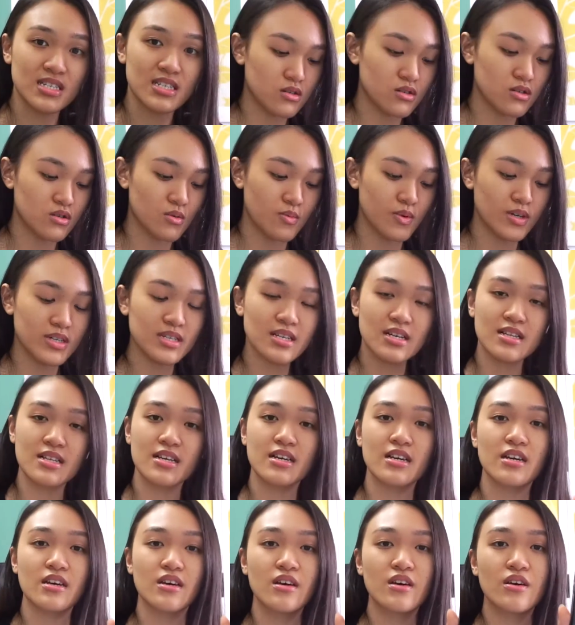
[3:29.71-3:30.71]
So
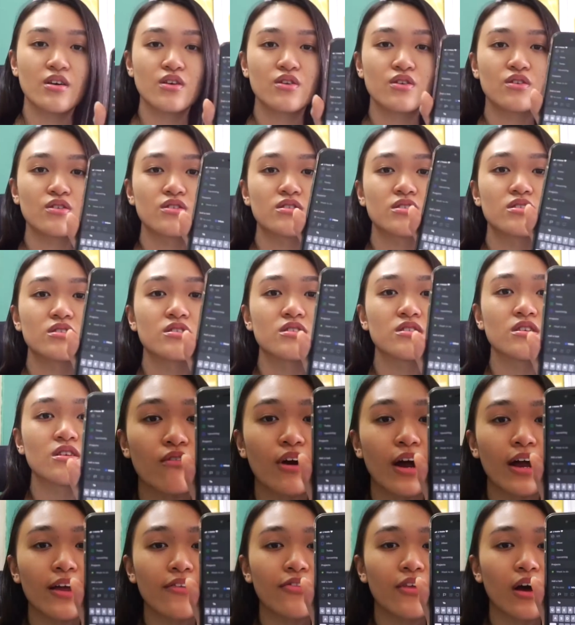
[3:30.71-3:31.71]
basically, you just
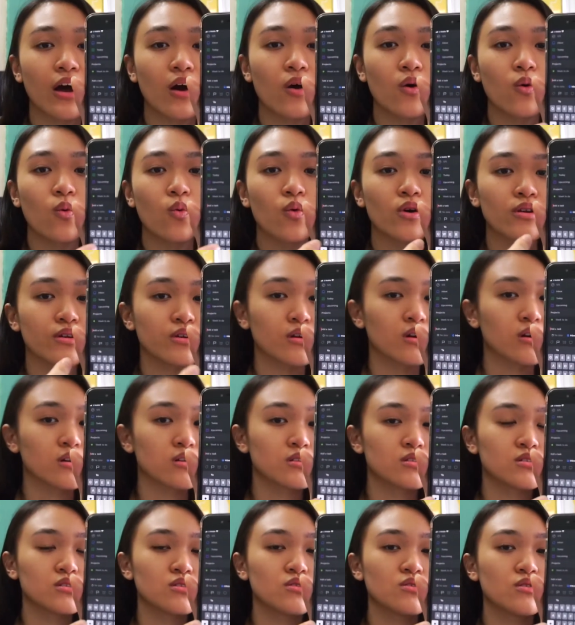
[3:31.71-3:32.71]
write down what you gotta
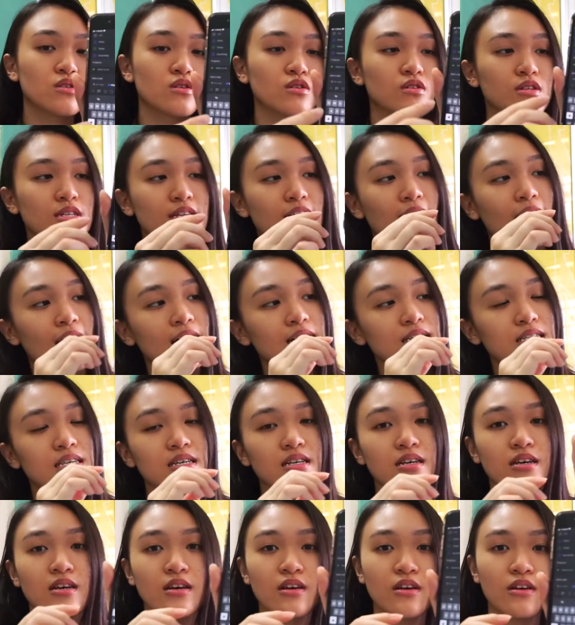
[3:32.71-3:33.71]
do, your task
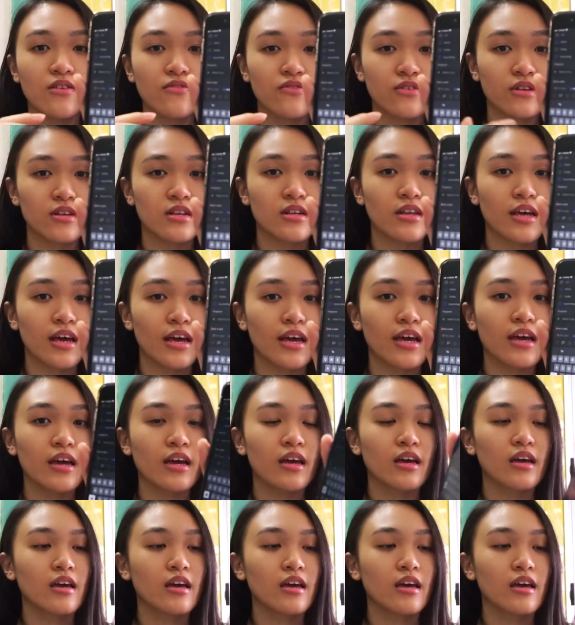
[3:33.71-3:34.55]
for the day